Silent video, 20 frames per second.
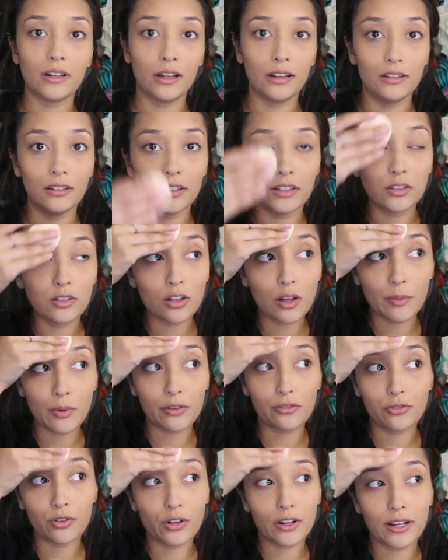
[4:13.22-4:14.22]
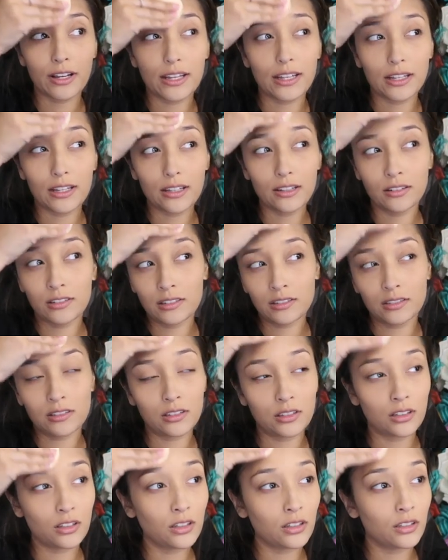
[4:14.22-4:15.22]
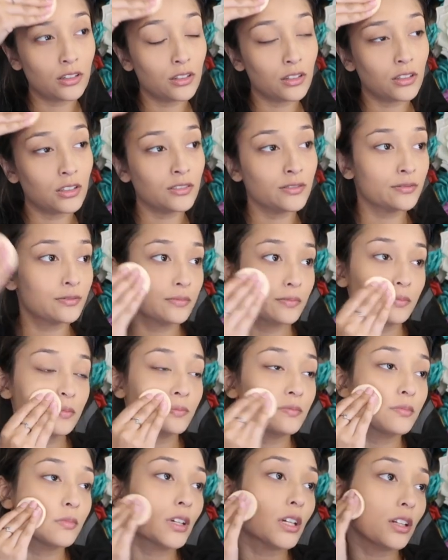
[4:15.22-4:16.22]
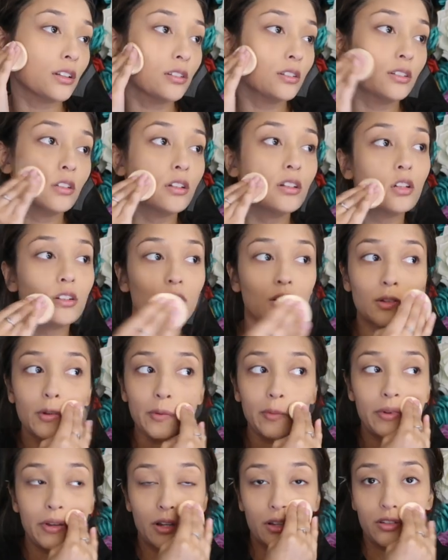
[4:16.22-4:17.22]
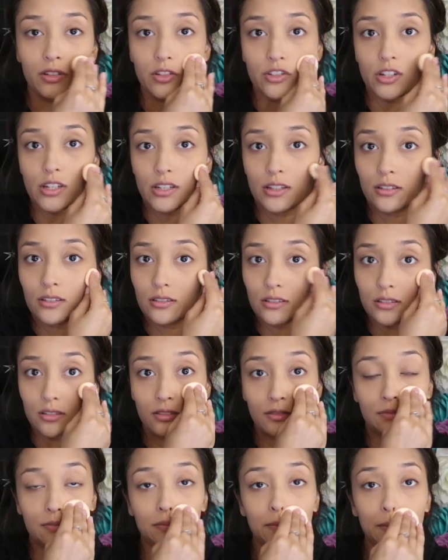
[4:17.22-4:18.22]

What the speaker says: a little on my forehead, and a little bit on the cheeks.